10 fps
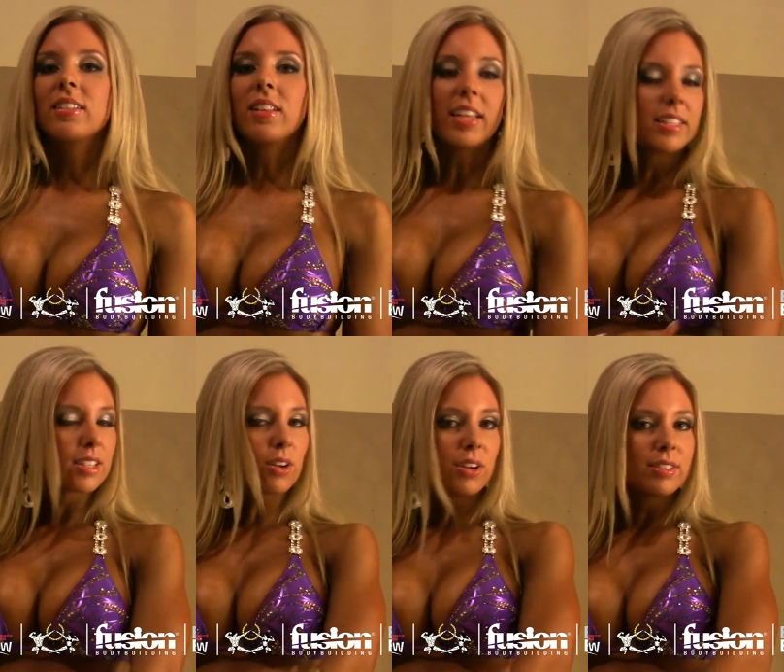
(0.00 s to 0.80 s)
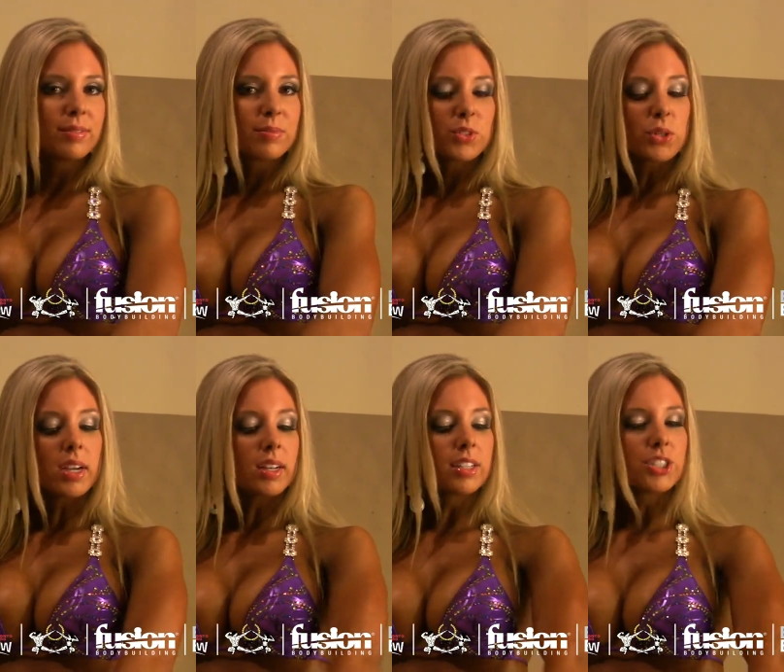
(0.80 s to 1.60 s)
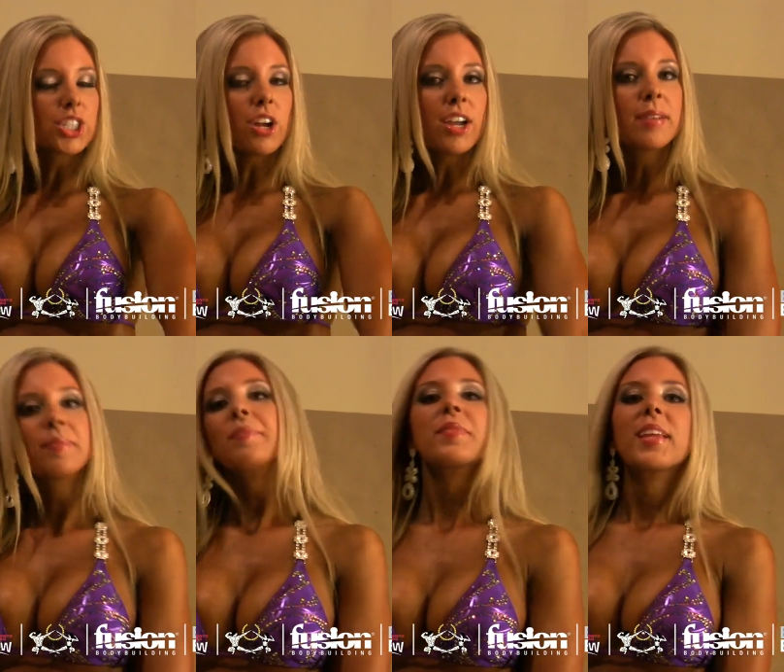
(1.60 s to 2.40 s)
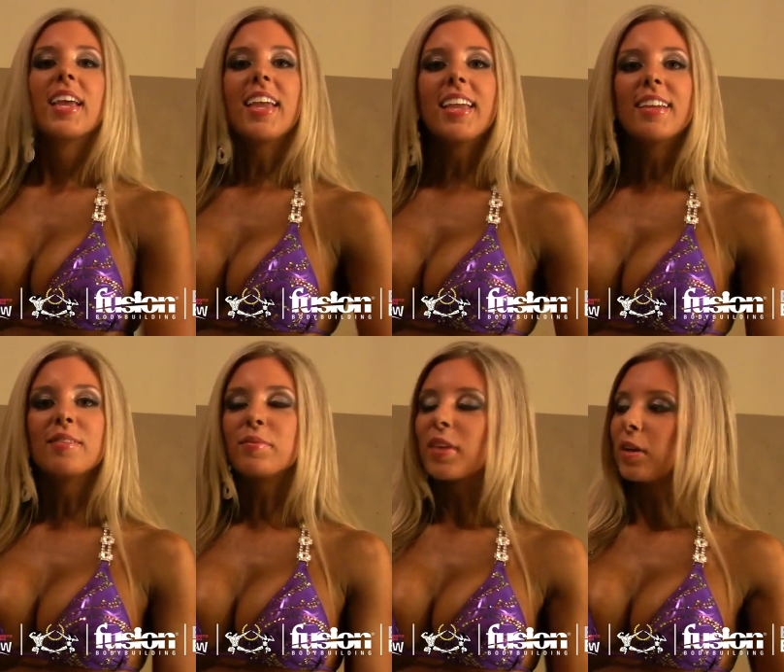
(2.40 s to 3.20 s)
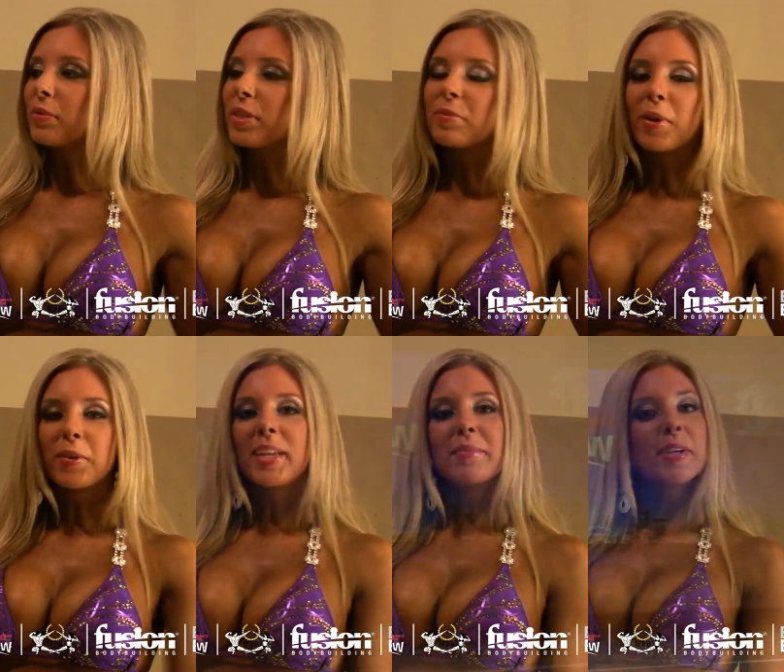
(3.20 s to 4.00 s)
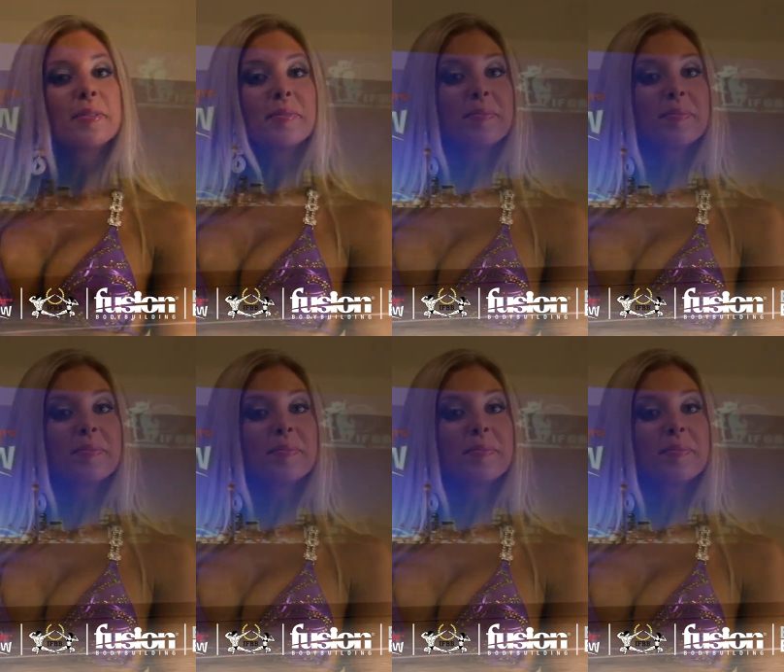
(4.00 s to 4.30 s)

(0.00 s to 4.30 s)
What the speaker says: glaze on so I got a little shine, and that'll be the pro debut.